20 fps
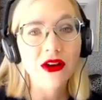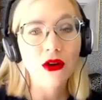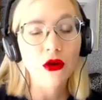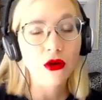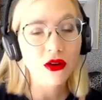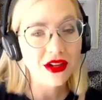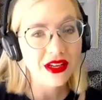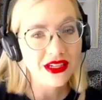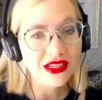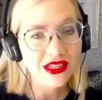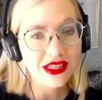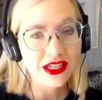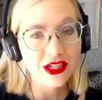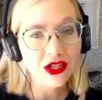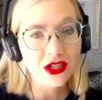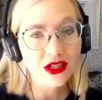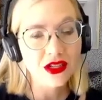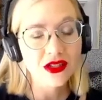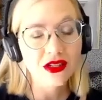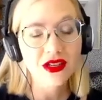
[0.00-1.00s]

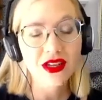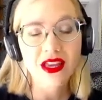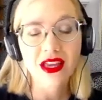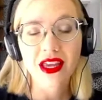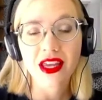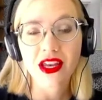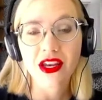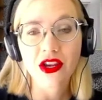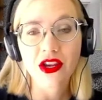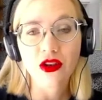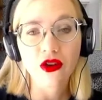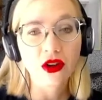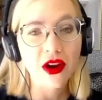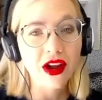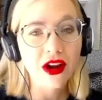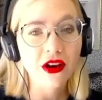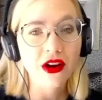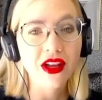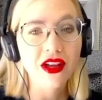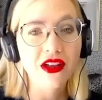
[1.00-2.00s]
organization in your
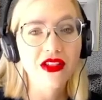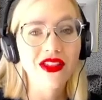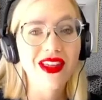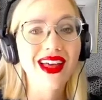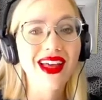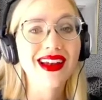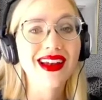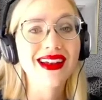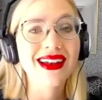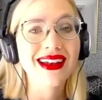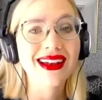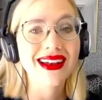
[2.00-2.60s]
area that